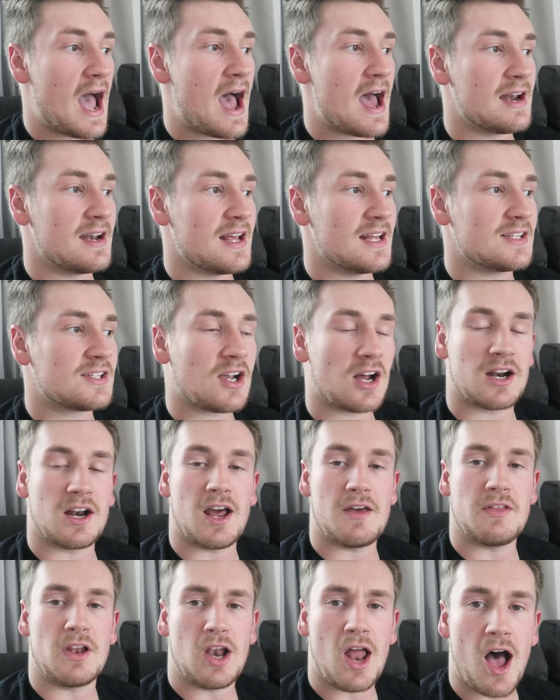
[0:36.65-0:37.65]
and it's kind of
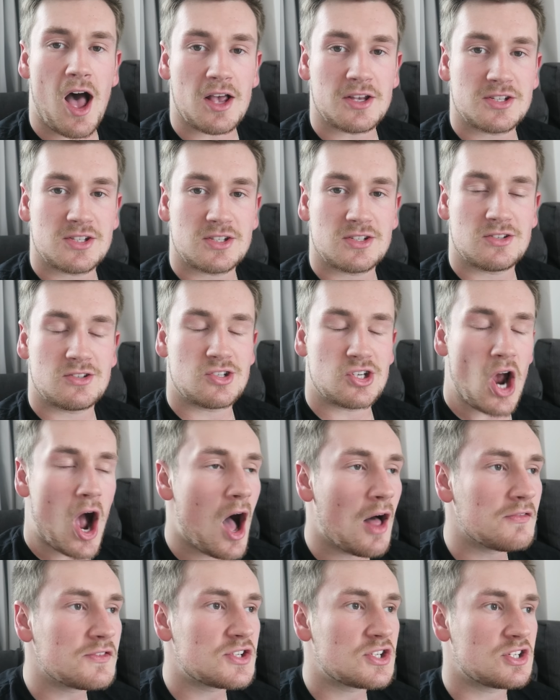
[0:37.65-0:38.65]
like the last
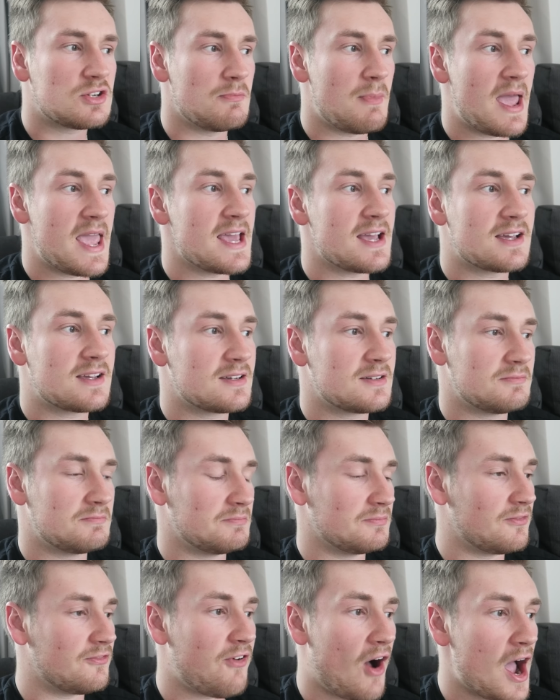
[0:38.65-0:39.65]
chance to make
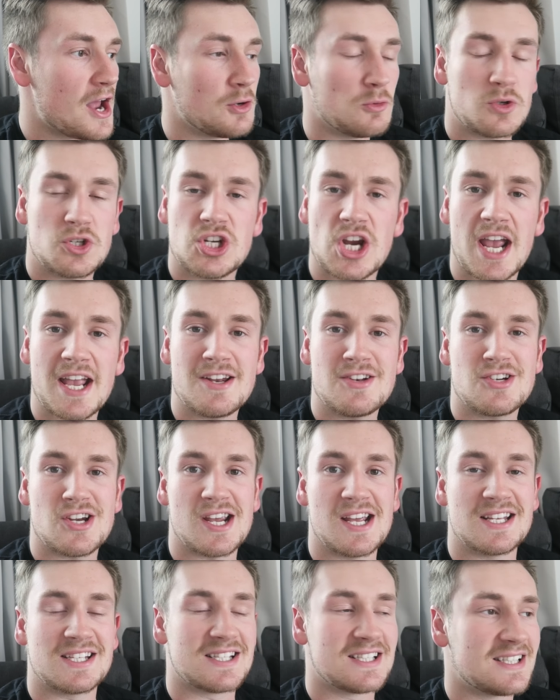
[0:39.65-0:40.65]
final
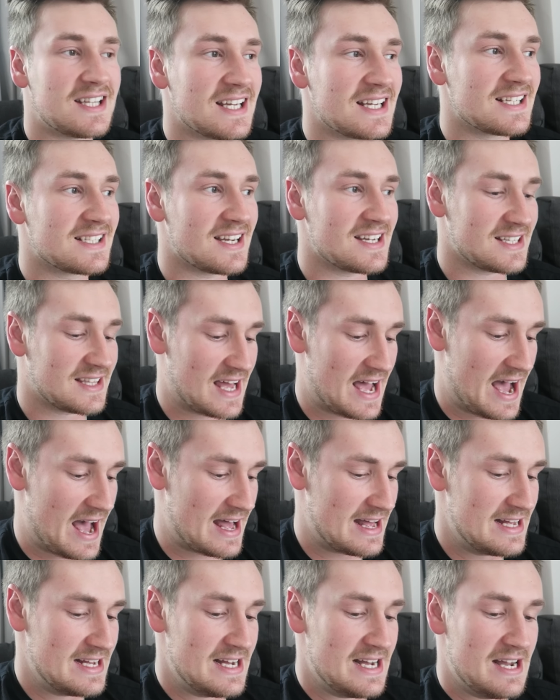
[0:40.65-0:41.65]
changes and things like
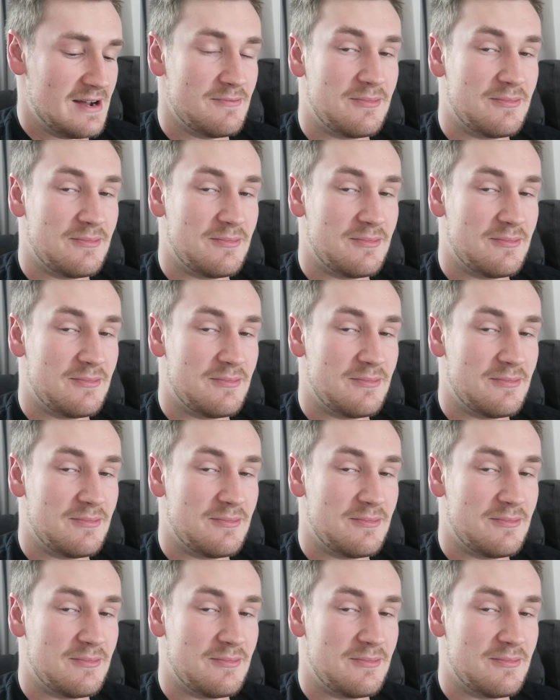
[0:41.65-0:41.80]
that.